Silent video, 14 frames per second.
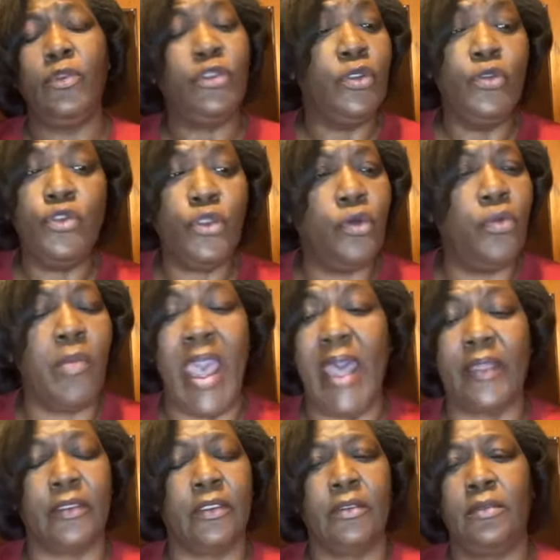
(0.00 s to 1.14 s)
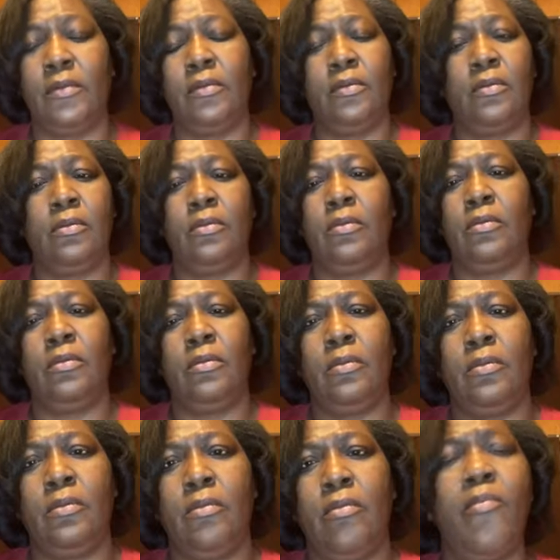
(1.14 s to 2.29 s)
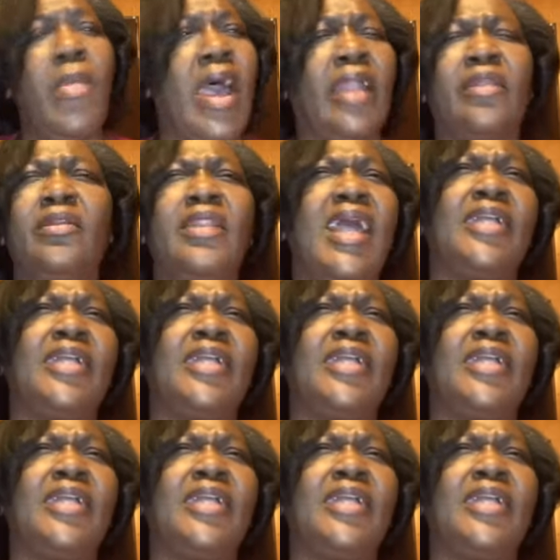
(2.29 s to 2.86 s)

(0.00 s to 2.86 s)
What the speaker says: You do matter. Matter